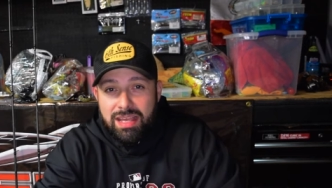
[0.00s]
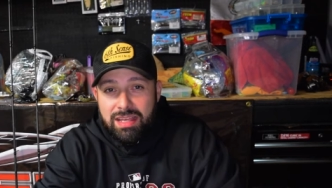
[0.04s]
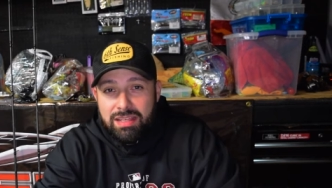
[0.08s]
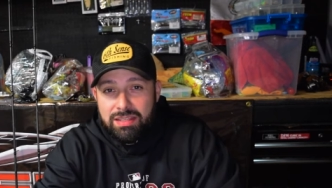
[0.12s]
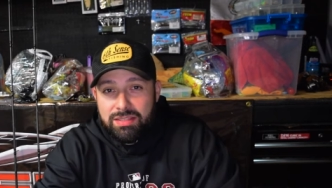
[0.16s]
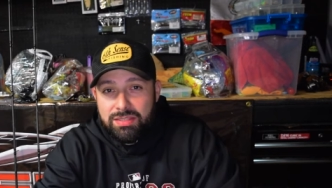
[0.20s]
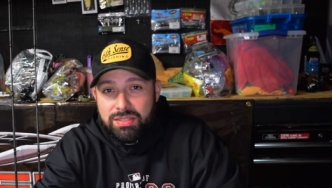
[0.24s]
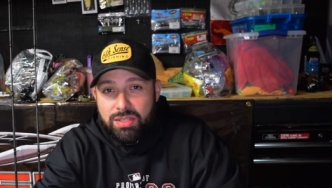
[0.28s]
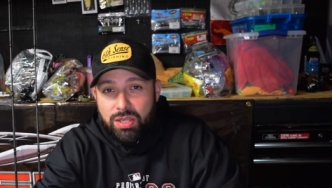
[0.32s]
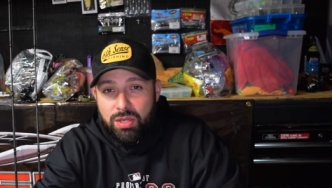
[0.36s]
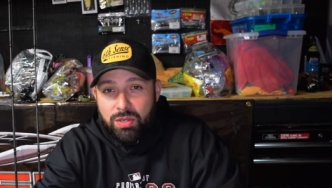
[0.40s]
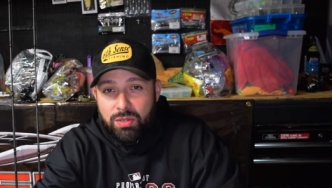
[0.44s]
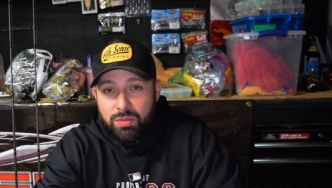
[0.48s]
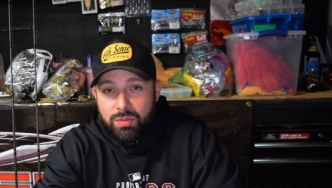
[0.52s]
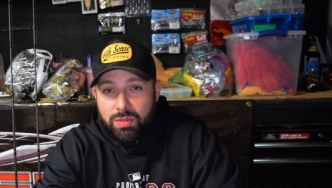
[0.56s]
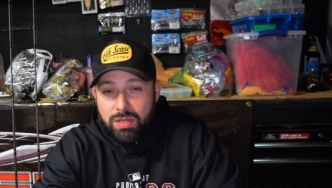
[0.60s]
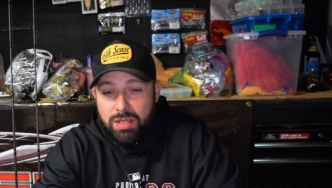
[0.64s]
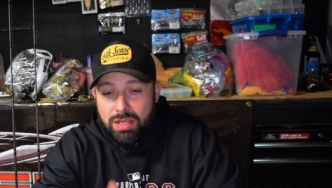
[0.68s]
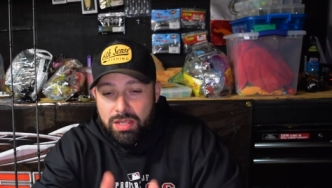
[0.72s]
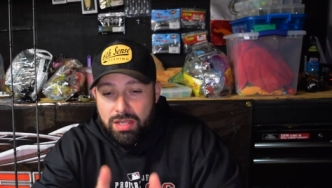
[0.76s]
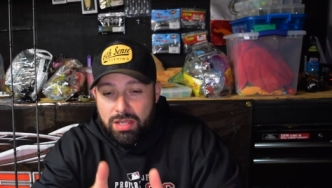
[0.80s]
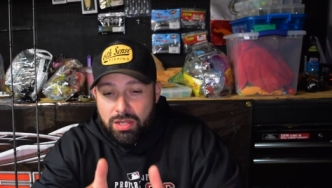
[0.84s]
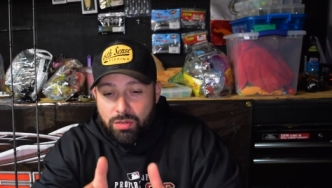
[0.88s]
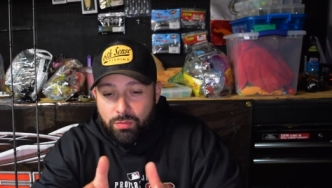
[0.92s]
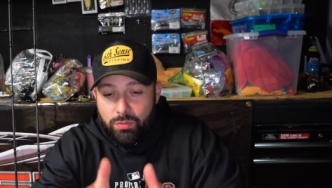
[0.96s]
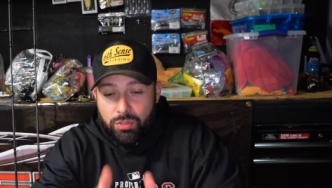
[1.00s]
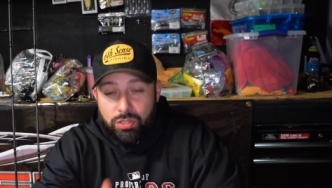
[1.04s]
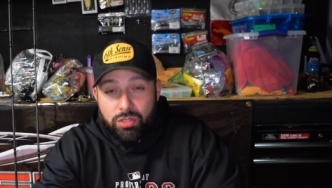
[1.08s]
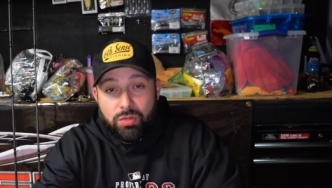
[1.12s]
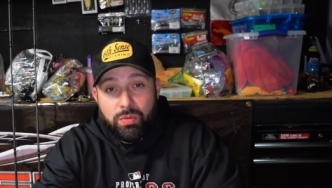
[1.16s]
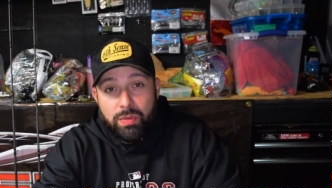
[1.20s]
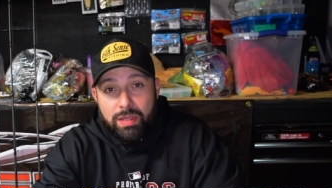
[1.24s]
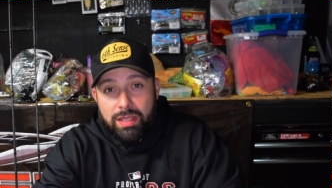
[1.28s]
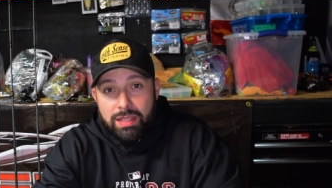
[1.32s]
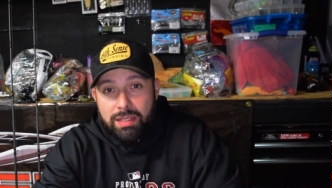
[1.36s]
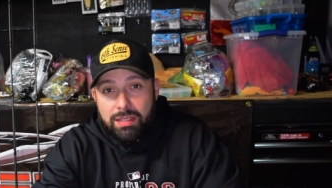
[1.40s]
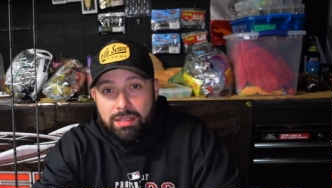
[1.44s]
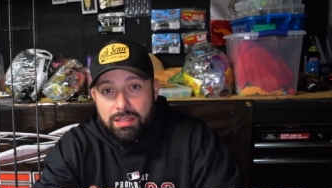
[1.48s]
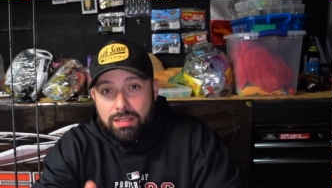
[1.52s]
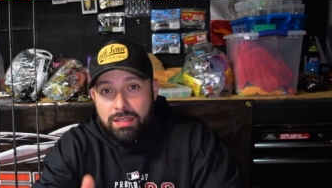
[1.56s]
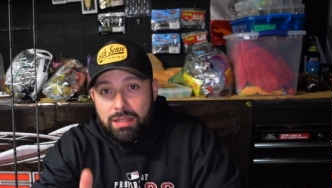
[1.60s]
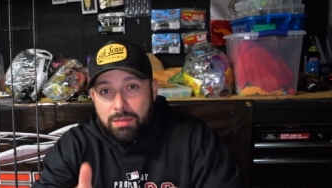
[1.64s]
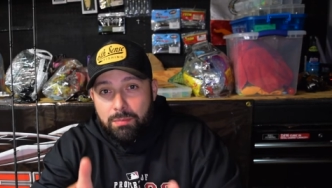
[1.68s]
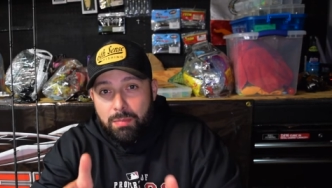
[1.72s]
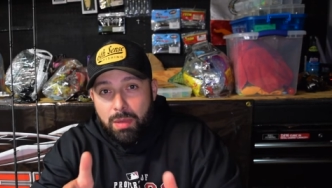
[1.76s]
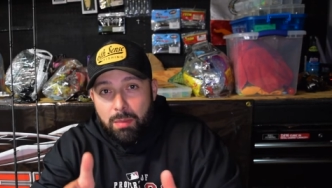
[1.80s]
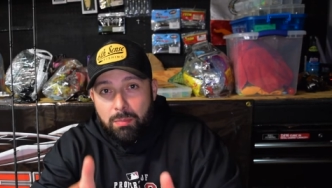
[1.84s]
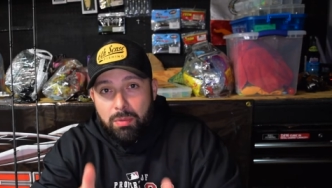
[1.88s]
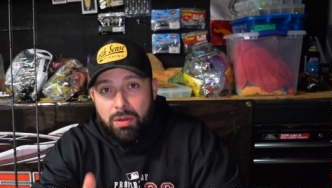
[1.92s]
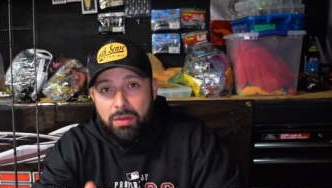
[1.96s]
So, real quick,
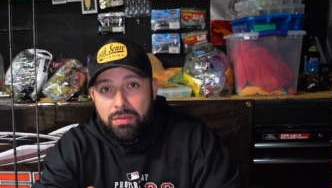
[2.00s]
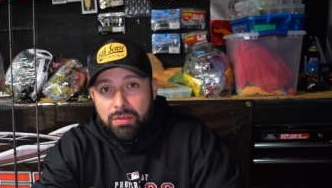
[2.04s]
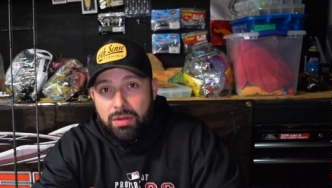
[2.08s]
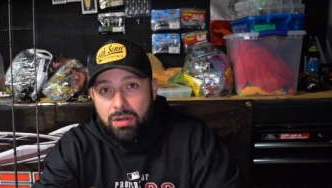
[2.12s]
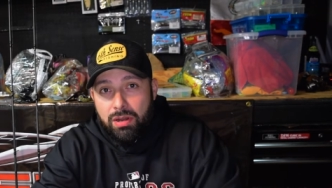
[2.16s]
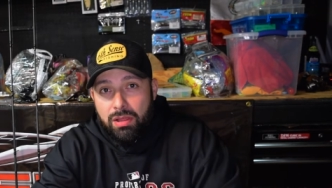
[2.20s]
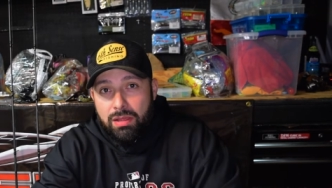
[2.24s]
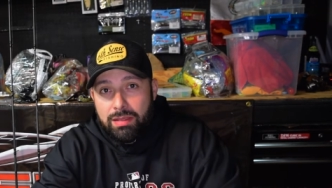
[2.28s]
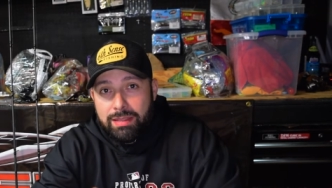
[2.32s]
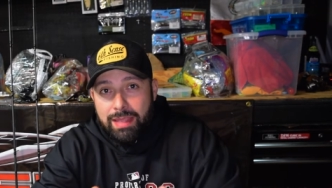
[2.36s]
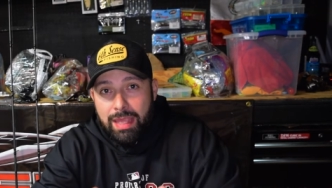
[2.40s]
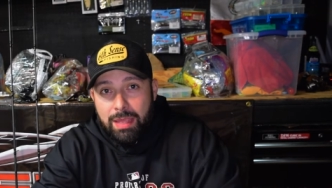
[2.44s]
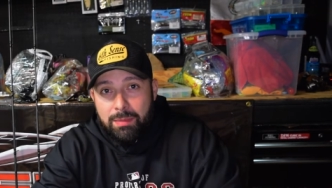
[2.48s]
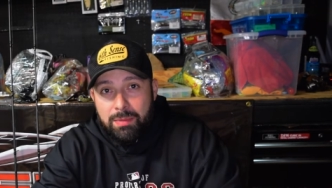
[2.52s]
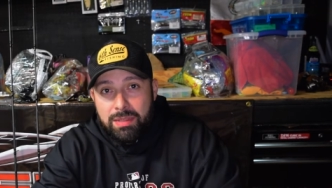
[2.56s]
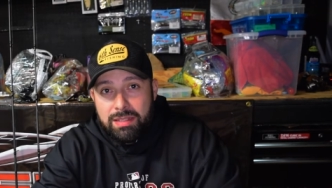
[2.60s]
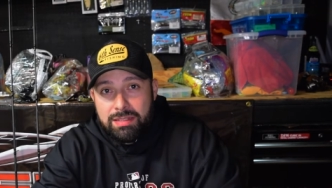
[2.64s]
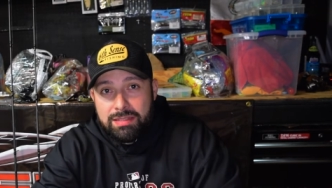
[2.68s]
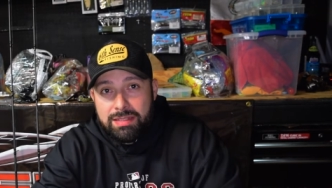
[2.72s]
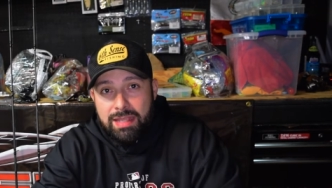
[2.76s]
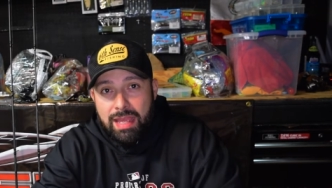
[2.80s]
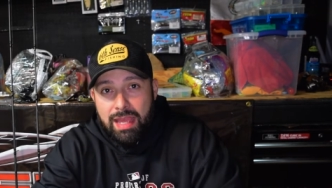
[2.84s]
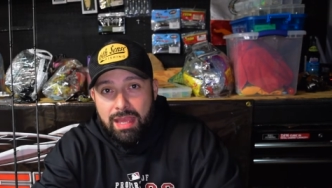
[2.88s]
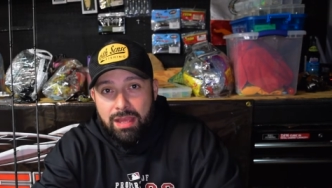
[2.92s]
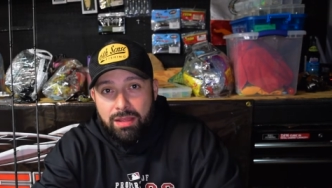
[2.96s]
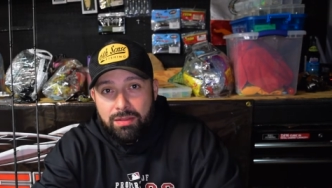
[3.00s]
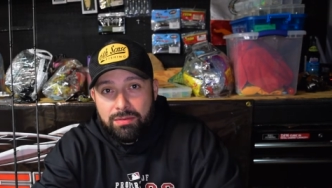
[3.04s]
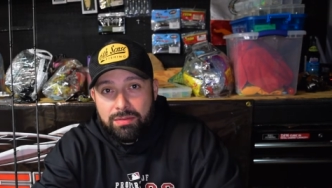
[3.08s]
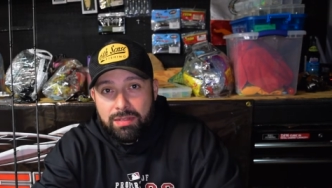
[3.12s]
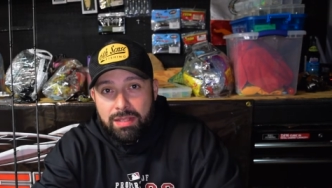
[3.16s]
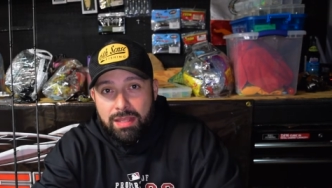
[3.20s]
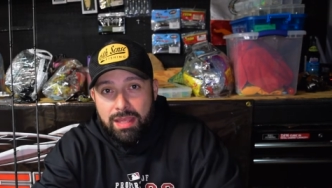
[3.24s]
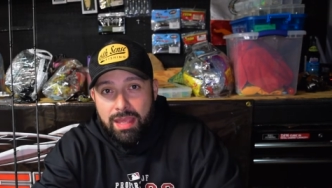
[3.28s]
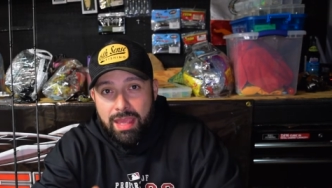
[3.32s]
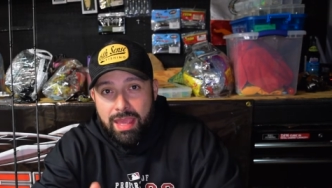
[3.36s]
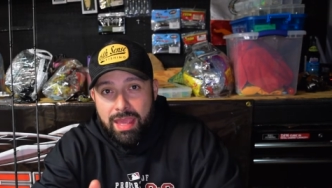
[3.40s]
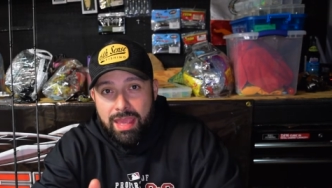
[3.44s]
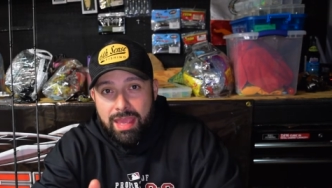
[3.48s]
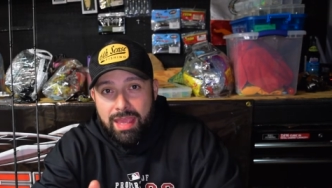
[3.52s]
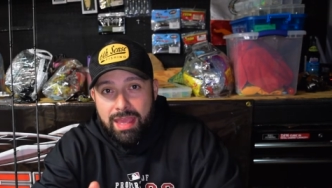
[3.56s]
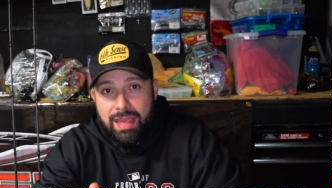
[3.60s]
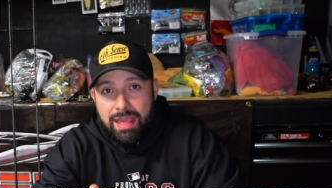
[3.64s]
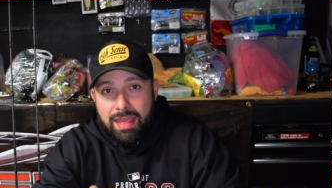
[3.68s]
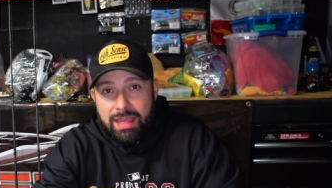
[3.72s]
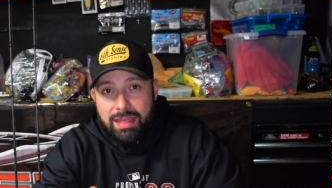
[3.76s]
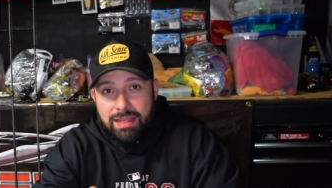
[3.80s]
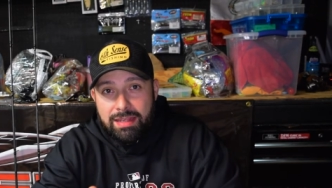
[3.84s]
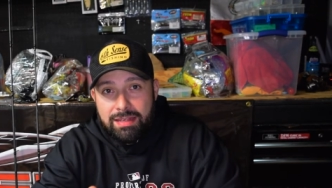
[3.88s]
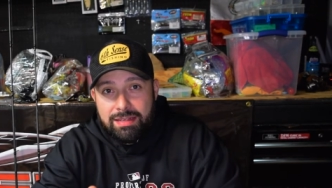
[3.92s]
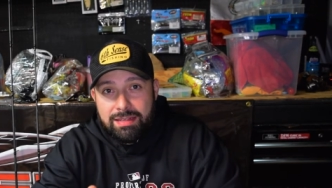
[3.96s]
my brother-in-law came in town,
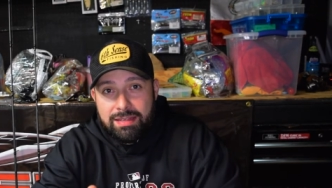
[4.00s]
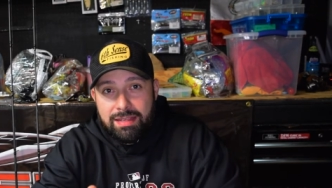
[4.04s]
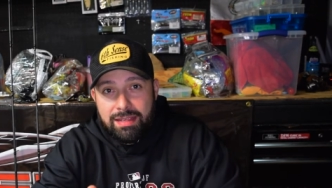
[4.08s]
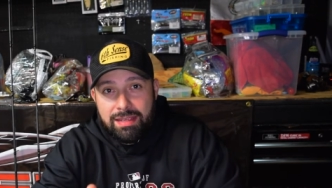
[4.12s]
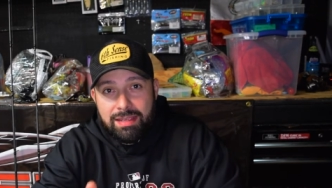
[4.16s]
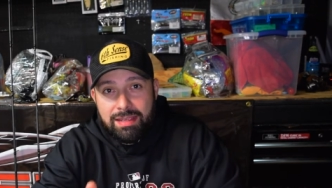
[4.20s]
and